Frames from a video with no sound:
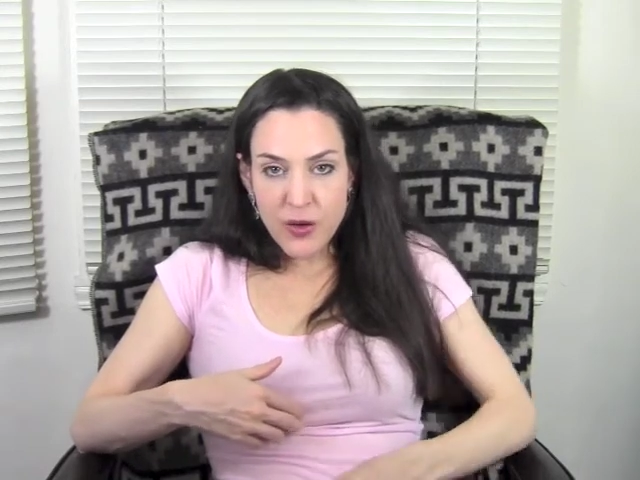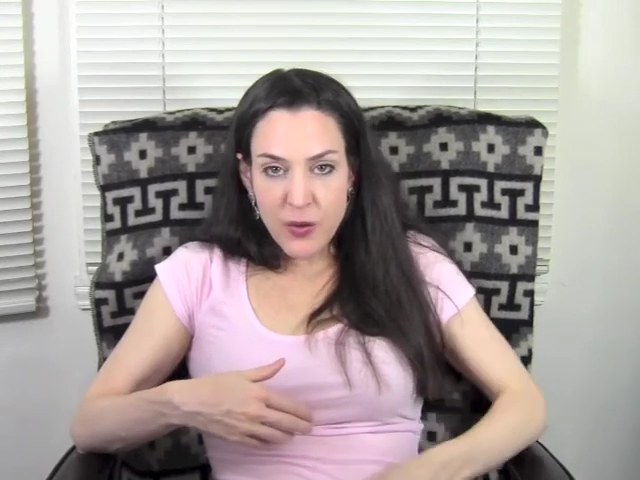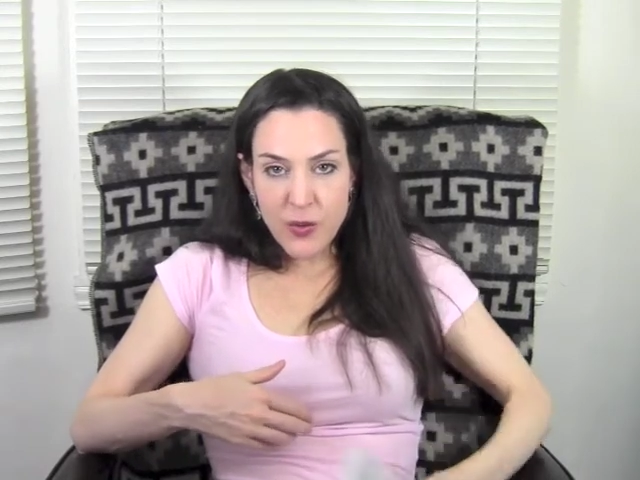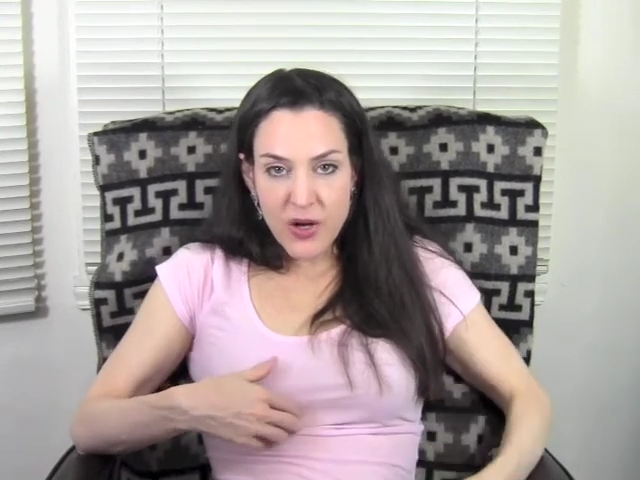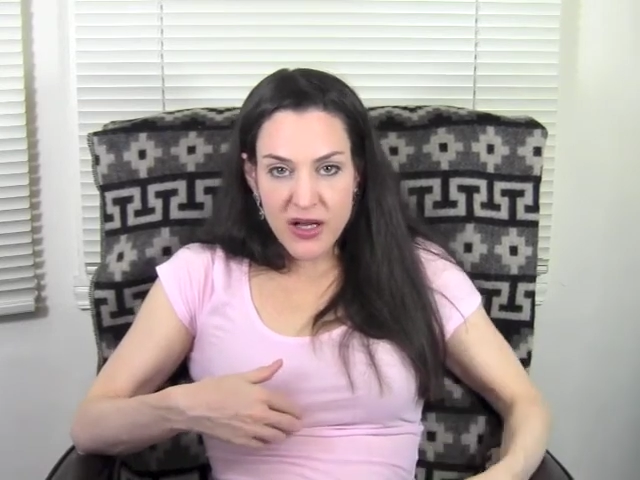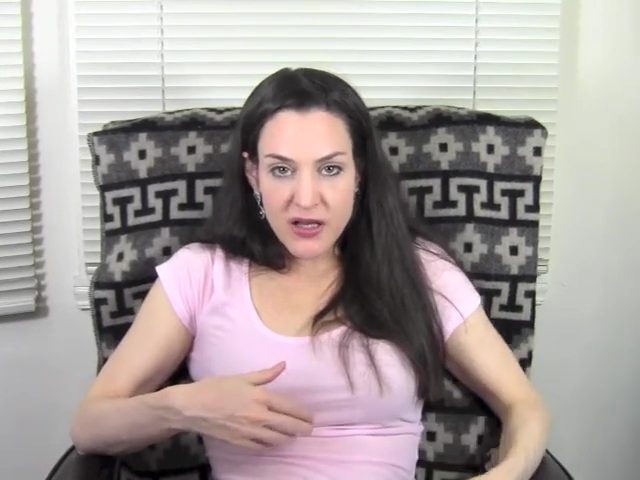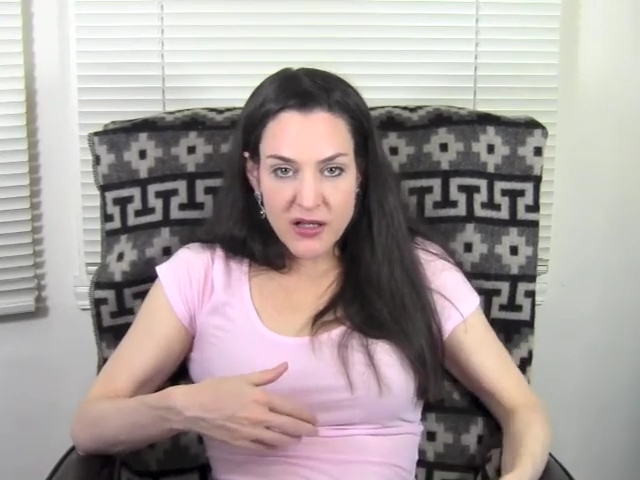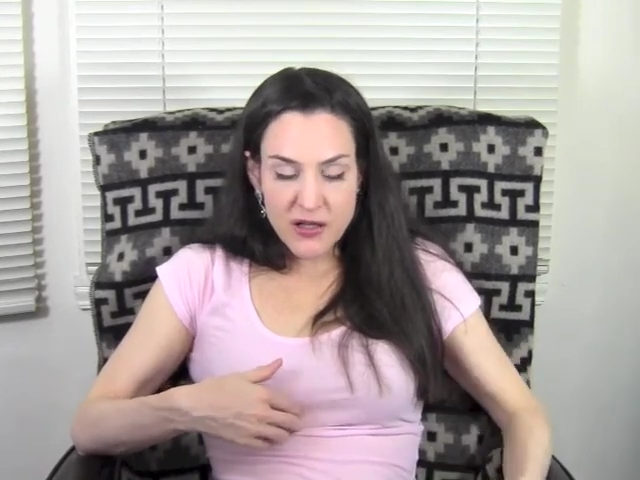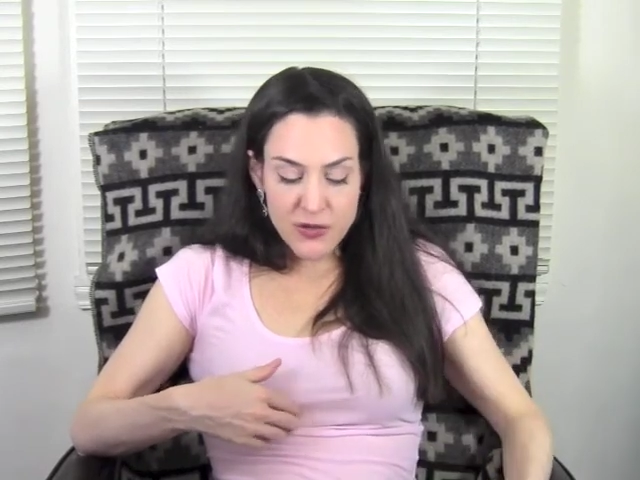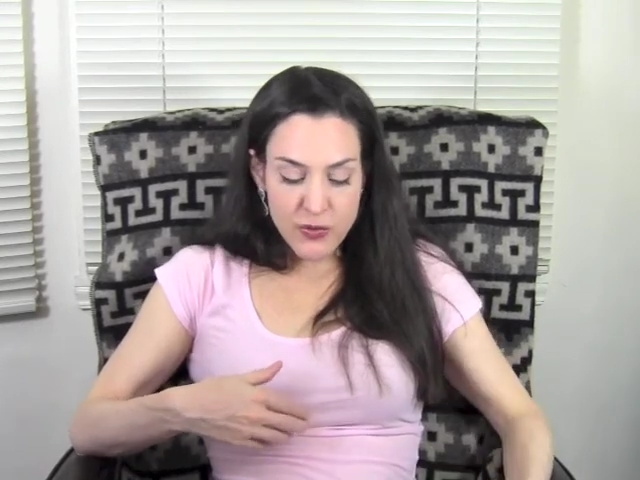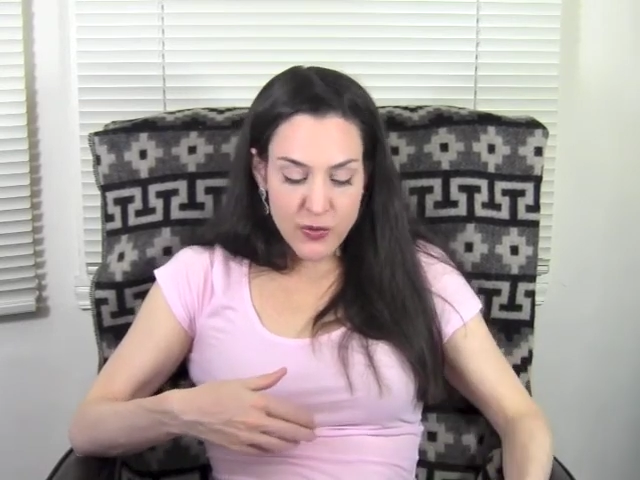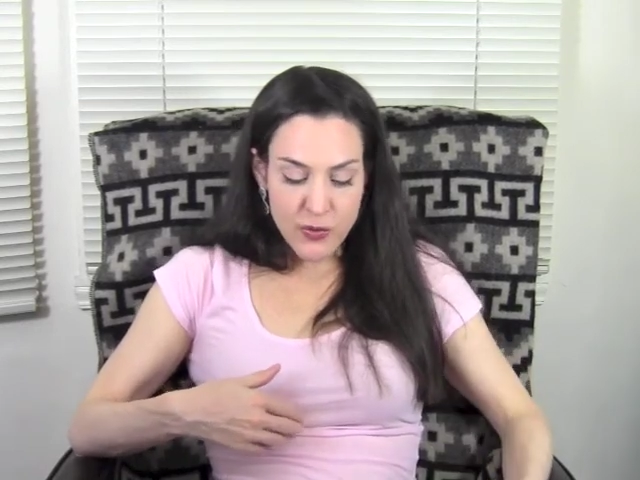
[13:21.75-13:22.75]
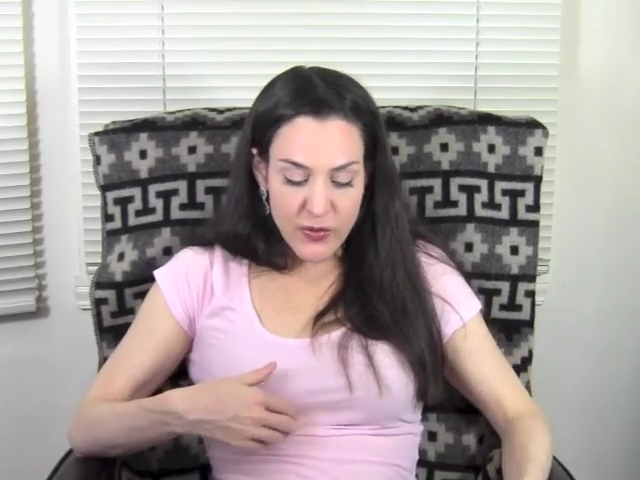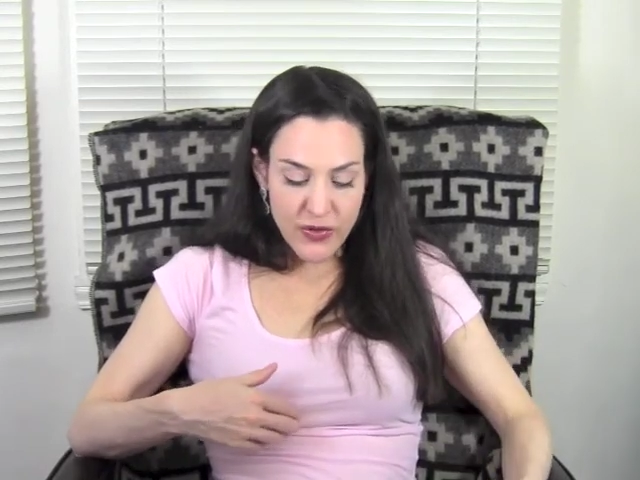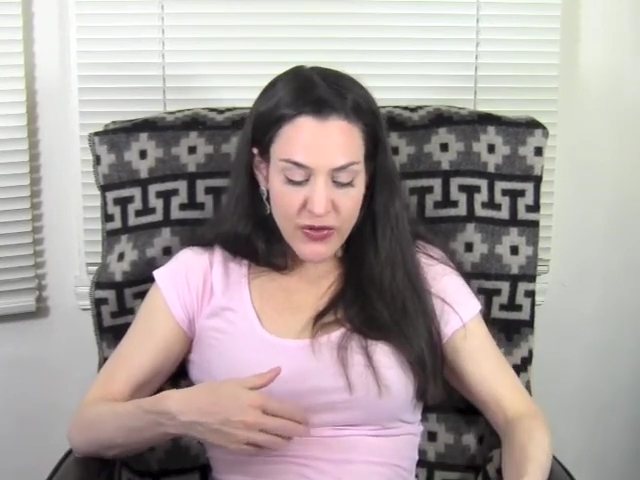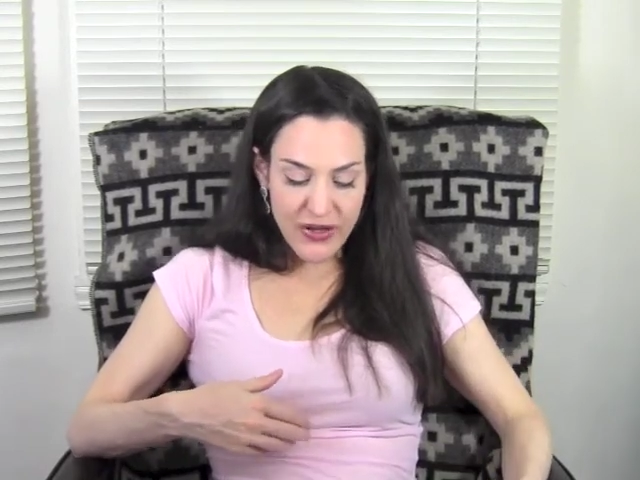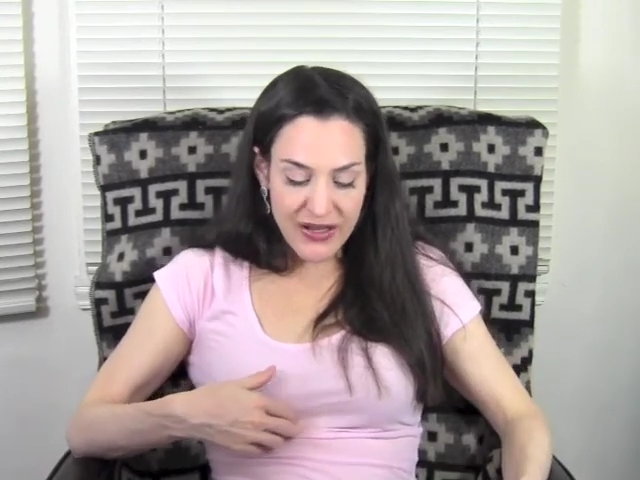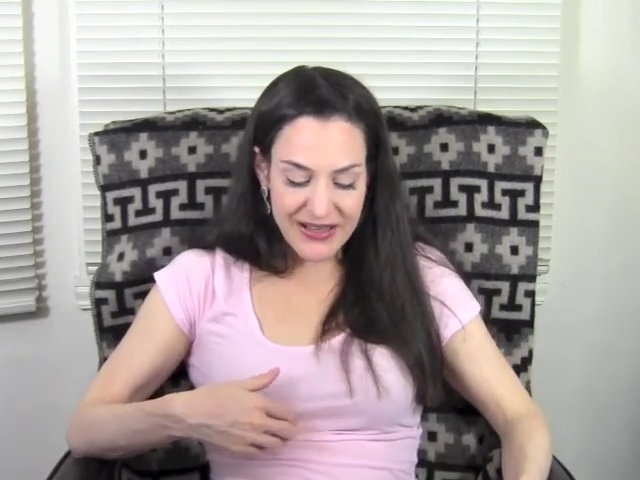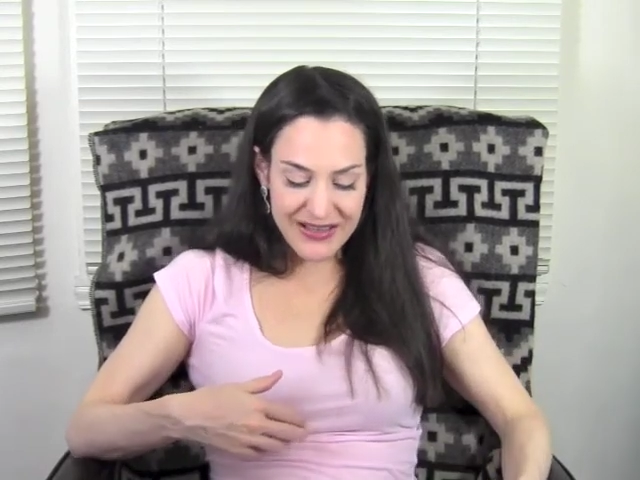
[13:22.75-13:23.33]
are one in truth.